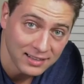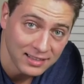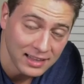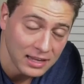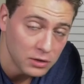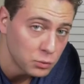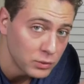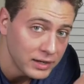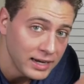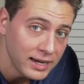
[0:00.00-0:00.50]

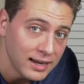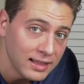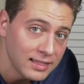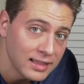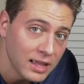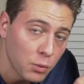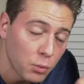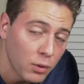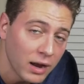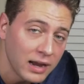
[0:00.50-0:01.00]
They read and
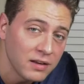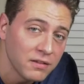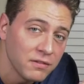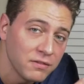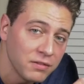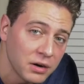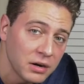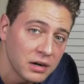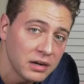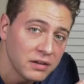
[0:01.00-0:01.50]
they write
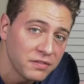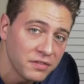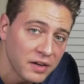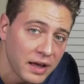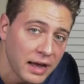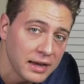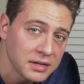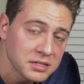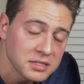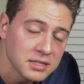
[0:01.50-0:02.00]
very
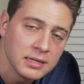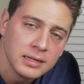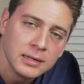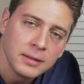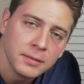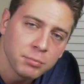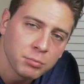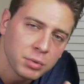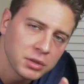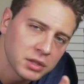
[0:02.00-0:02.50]
fast,
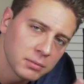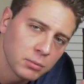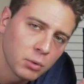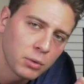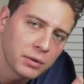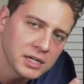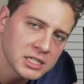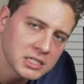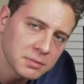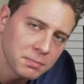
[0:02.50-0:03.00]
but they're
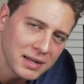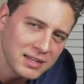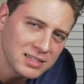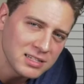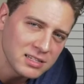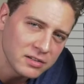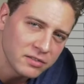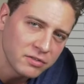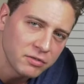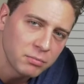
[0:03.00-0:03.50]
more
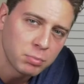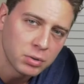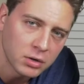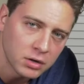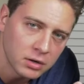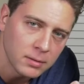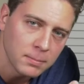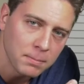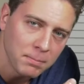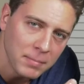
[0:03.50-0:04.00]
expensive
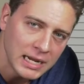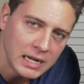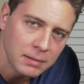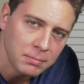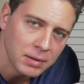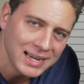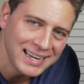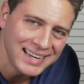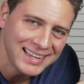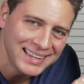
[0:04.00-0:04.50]
per
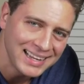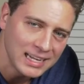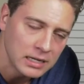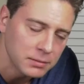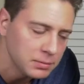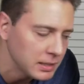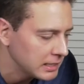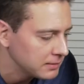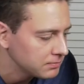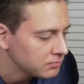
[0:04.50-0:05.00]
megabyte and
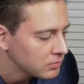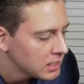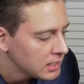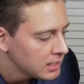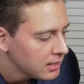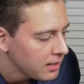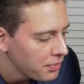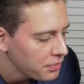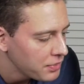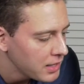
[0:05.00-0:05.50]
gigabyte.
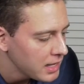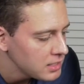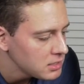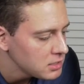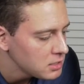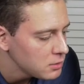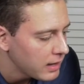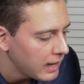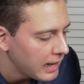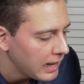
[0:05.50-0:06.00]
Then
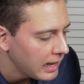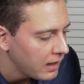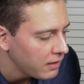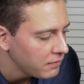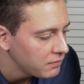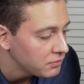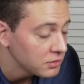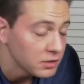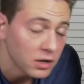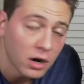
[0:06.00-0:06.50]
you
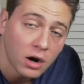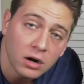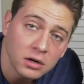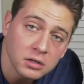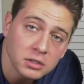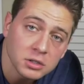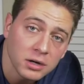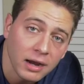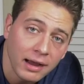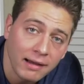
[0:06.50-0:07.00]
have the
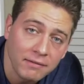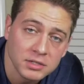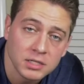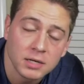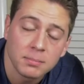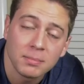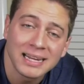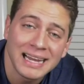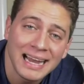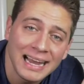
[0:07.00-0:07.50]
hard drives,
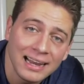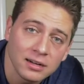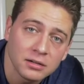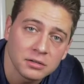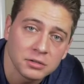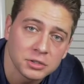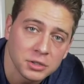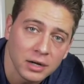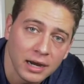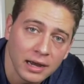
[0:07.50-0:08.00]
they're
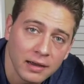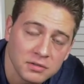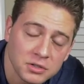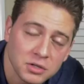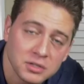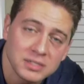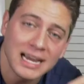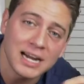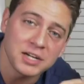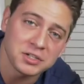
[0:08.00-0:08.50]
mechanical drives.
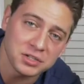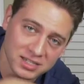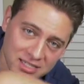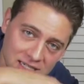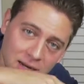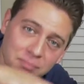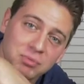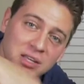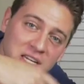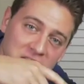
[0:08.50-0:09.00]
There's actually
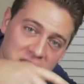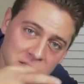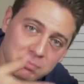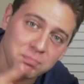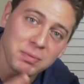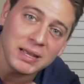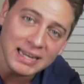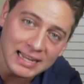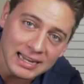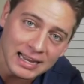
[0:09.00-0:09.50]
something
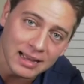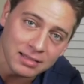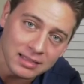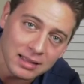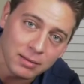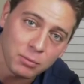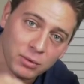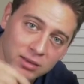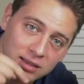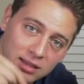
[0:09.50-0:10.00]
spinning on
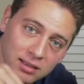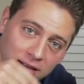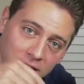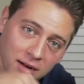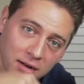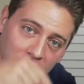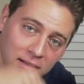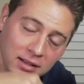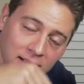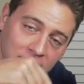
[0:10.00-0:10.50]
them with a
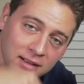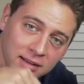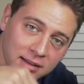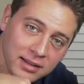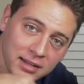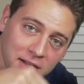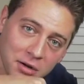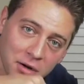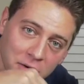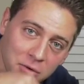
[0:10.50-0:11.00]
little,
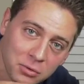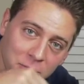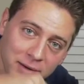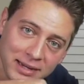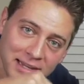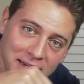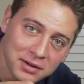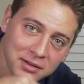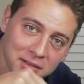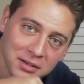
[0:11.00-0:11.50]
you know,
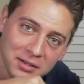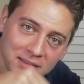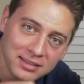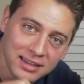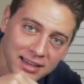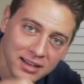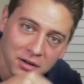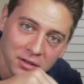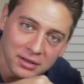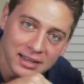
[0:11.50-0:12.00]
reader, little
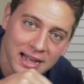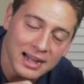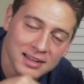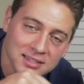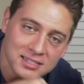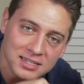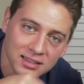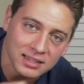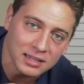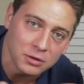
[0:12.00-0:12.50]
needle
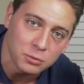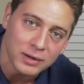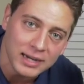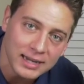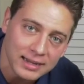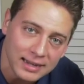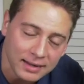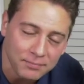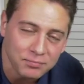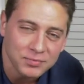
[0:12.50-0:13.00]
constantly
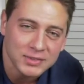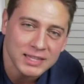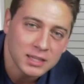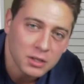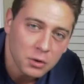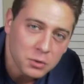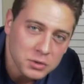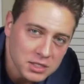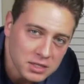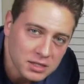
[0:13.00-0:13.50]
reading.
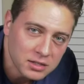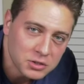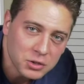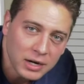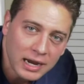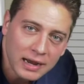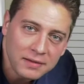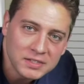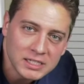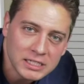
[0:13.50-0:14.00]
Those are the
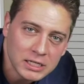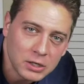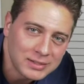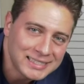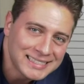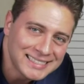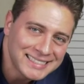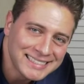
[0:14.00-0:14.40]
drives that go.